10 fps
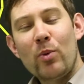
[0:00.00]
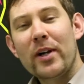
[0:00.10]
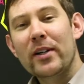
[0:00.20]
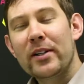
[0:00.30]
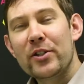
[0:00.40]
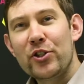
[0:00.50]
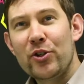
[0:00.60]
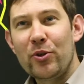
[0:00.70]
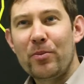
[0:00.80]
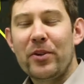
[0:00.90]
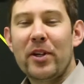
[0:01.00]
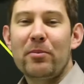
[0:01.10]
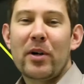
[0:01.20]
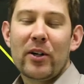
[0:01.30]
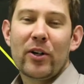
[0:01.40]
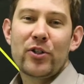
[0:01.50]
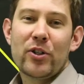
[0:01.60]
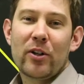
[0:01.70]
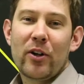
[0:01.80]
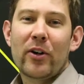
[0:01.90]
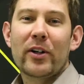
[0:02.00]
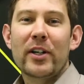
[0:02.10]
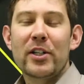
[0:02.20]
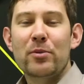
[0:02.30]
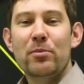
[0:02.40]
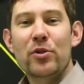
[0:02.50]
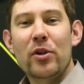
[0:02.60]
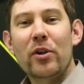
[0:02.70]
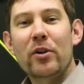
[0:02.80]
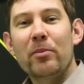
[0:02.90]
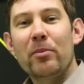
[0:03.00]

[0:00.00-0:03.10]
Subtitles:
widely assumed that biological organisms are